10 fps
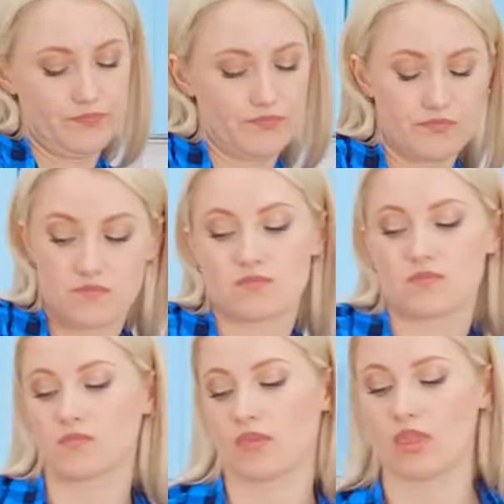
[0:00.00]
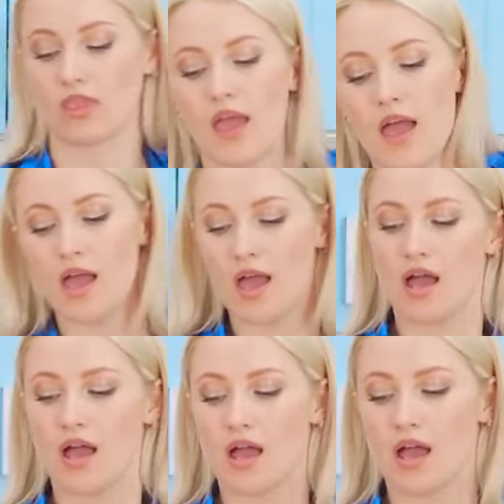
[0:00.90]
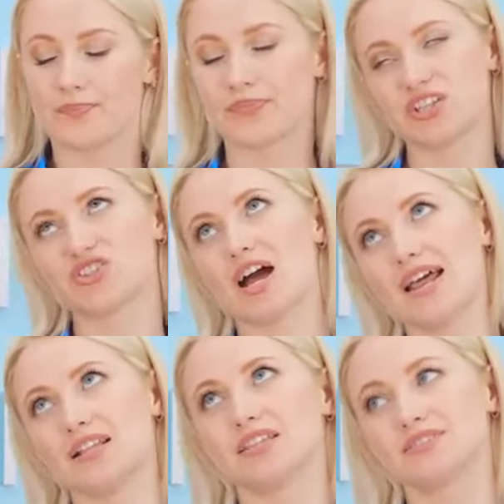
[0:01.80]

Gotta make sure I pack everything. Jared,